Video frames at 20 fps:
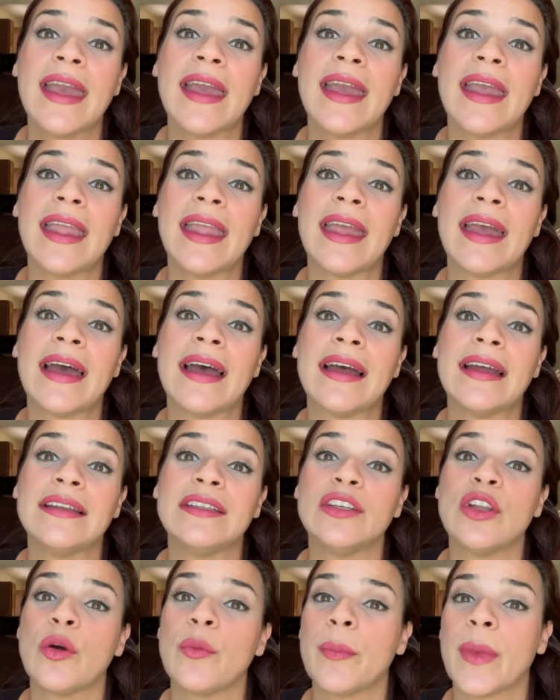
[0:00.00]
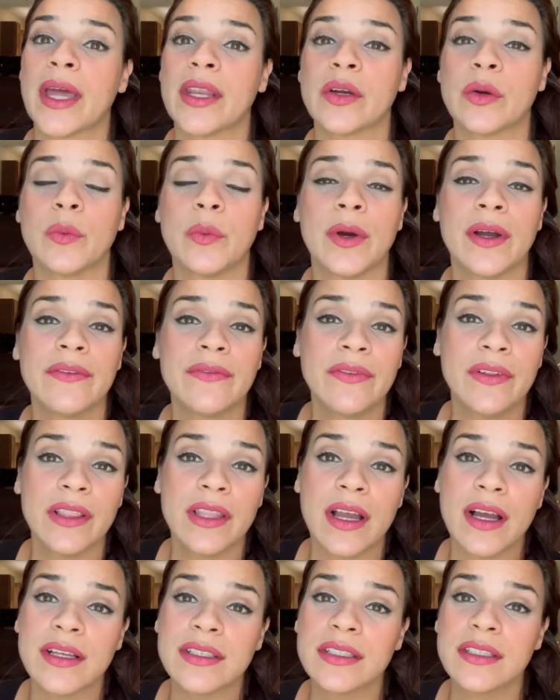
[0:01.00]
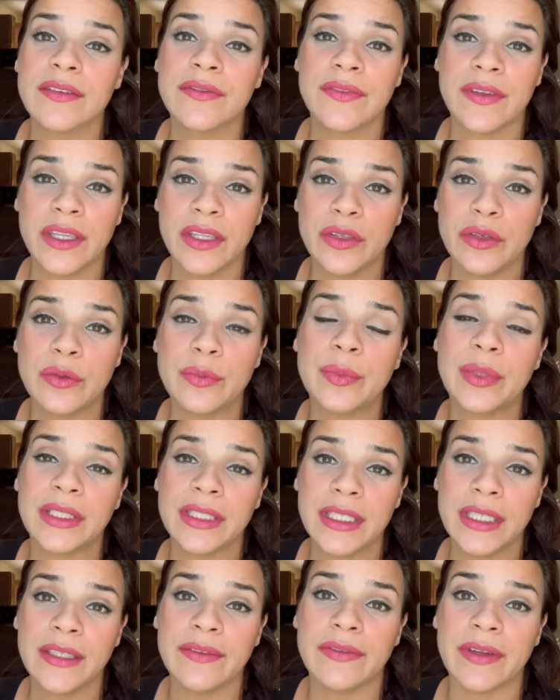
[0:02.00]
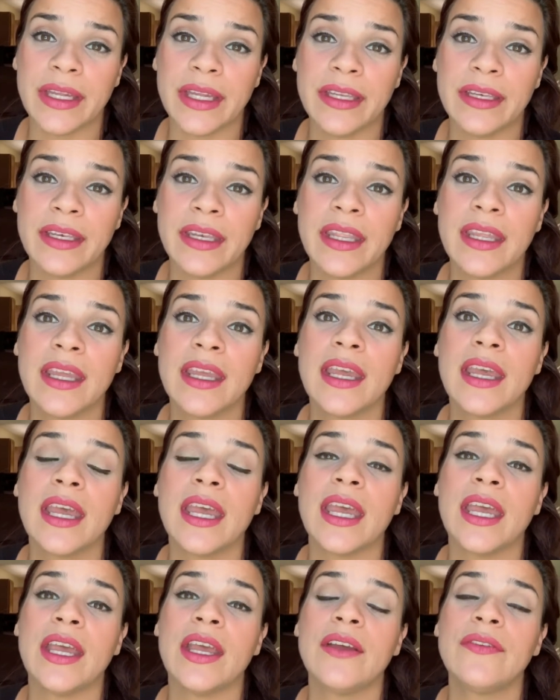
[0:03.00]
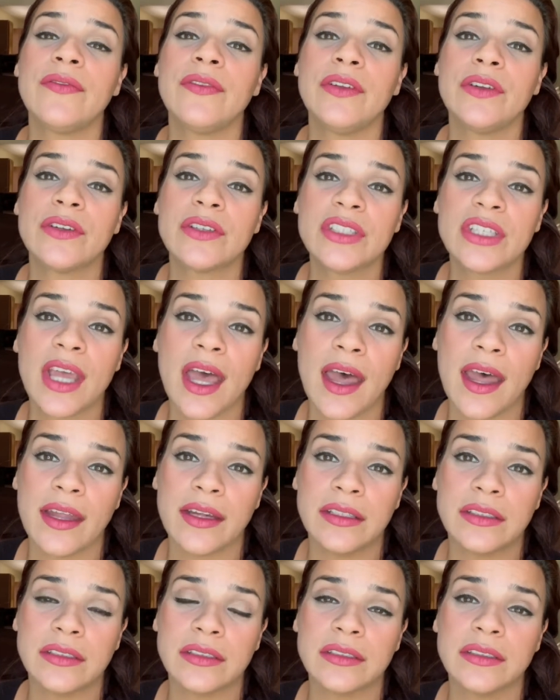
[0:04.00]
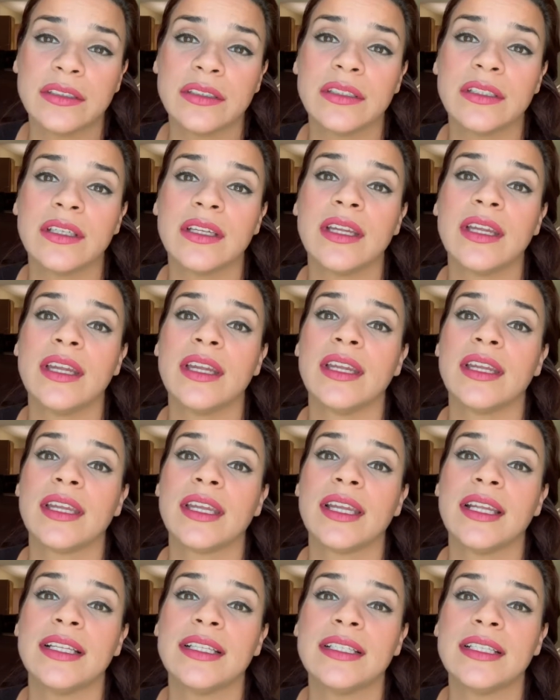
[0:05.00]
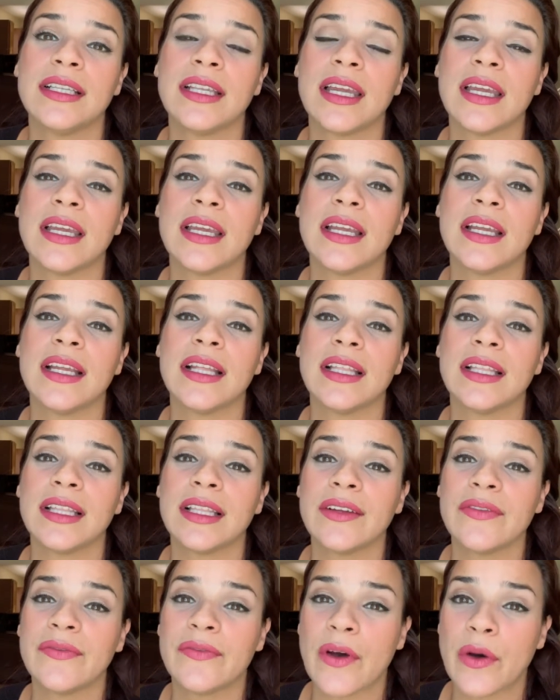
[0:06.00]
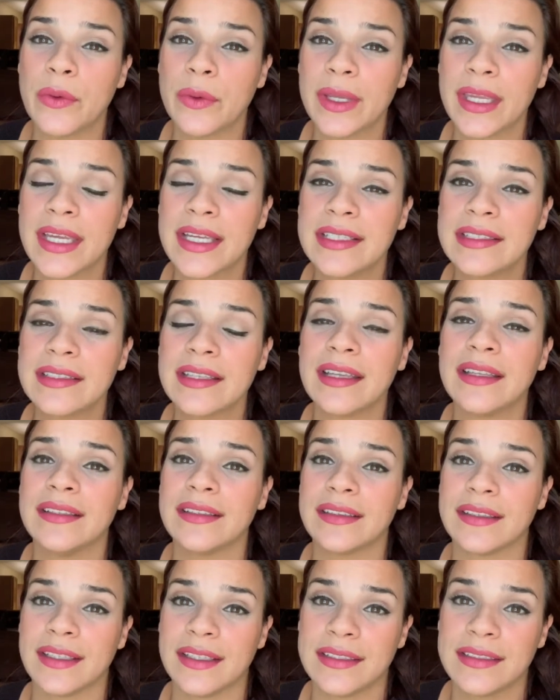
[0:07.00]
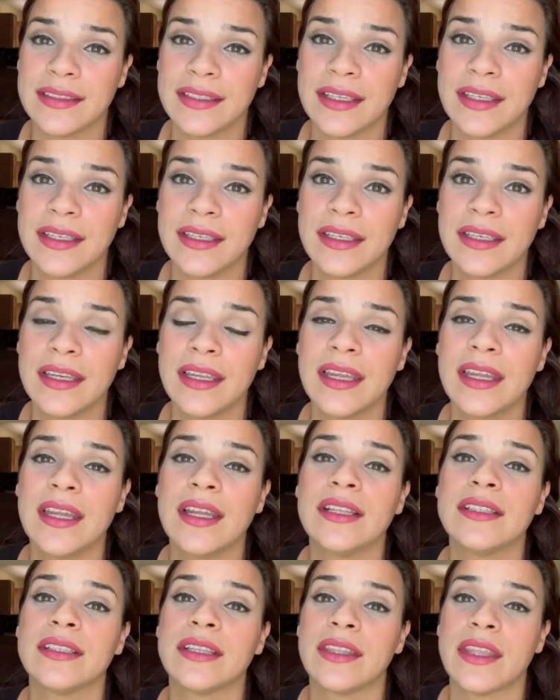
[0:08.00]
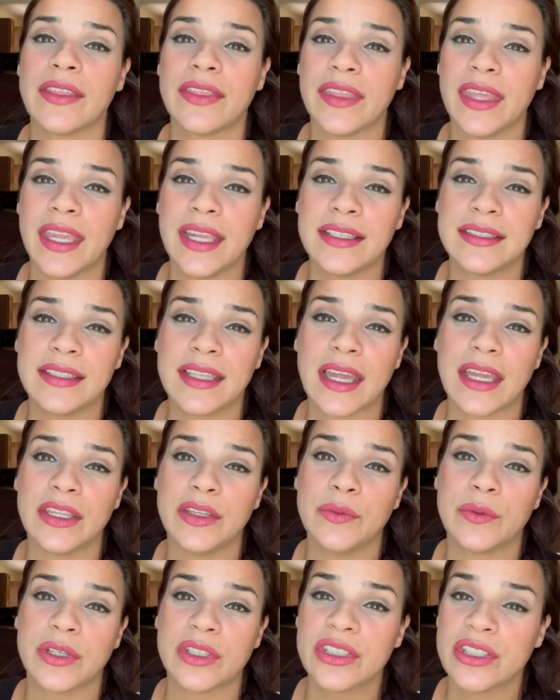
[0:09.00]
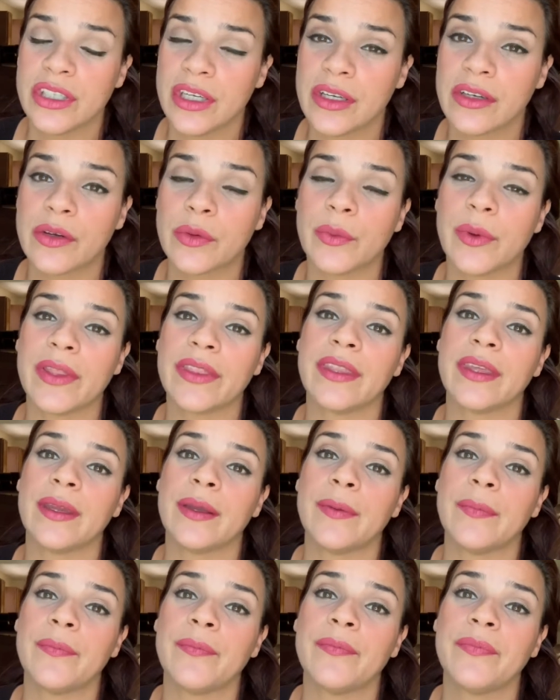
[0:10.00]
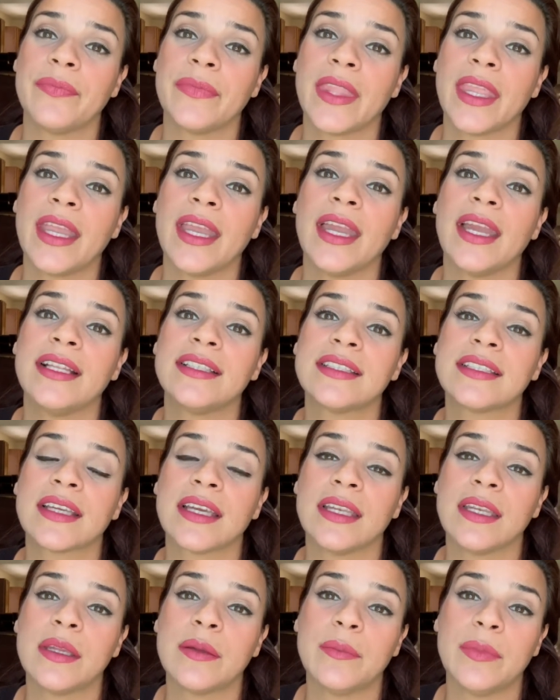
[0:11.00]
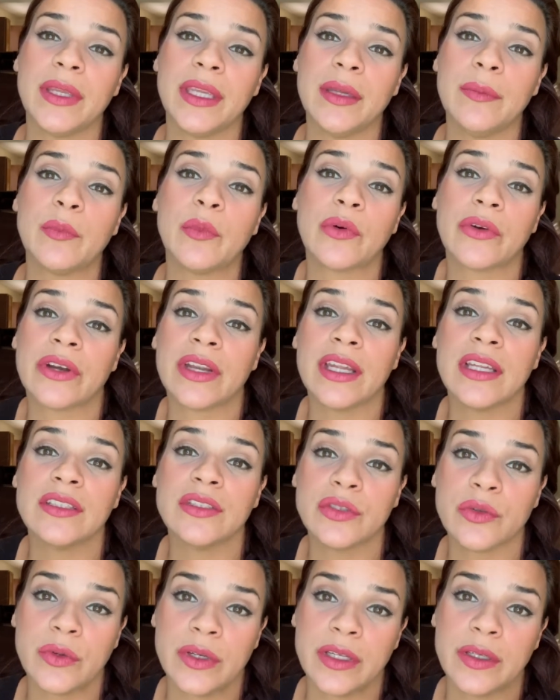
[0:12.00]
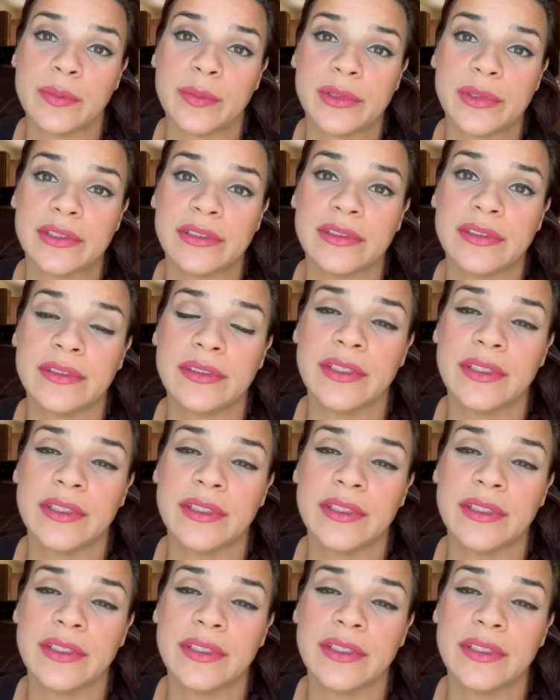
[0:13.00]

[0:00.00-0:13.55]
And no matter what philosophy you believe in, if your child can focus and listen to the things that you are sharing with him, it's going to be more enjoyable.